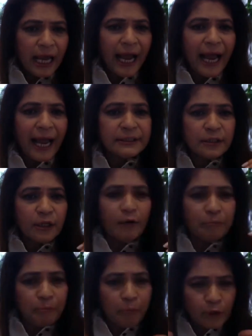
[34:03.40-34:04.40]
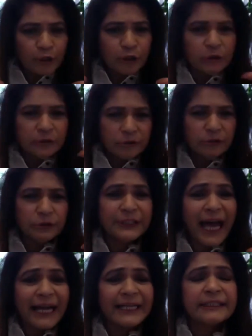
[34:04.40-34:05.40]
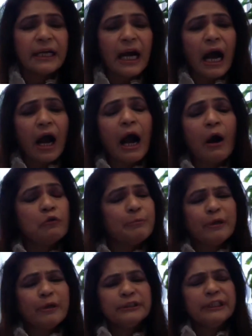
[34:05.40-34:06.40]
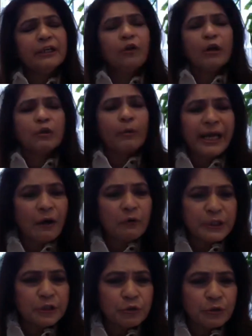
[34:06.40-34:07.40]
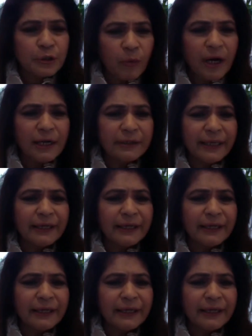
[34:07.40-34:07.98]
and put that out, because they're not going out into the world.